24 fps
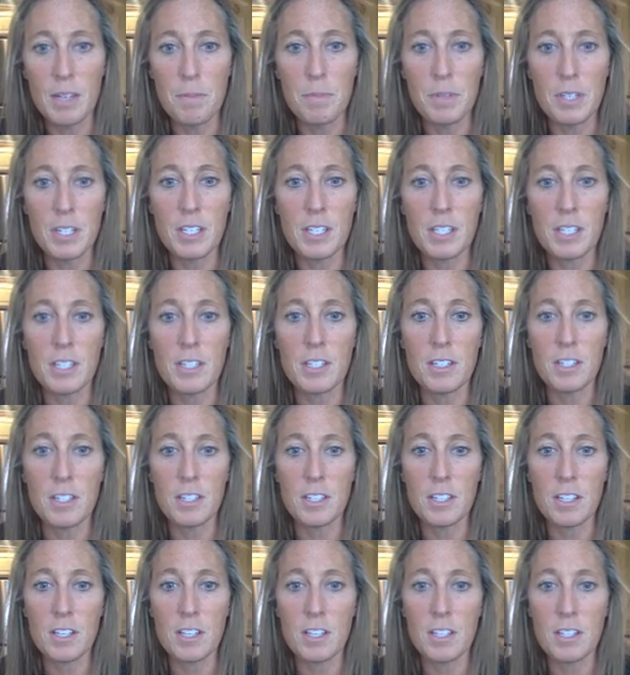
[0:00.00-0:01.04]
meniscus
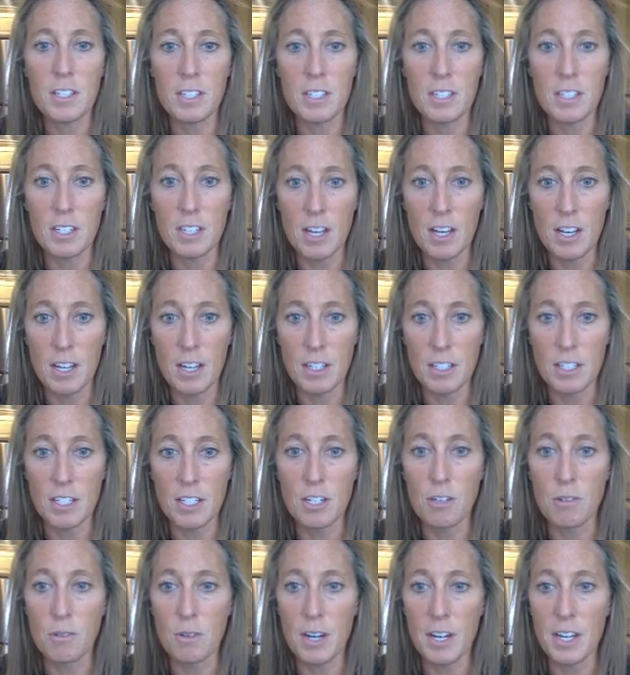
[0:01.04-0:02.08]
just
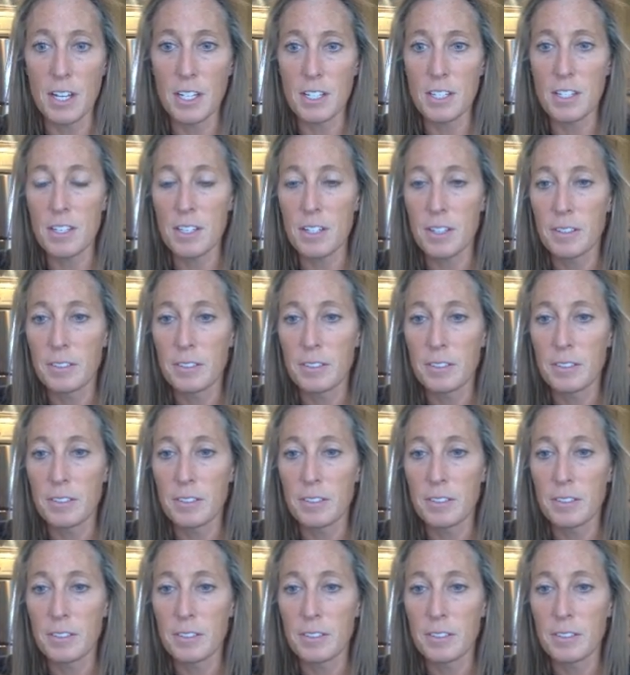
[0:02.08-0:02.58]
degrades.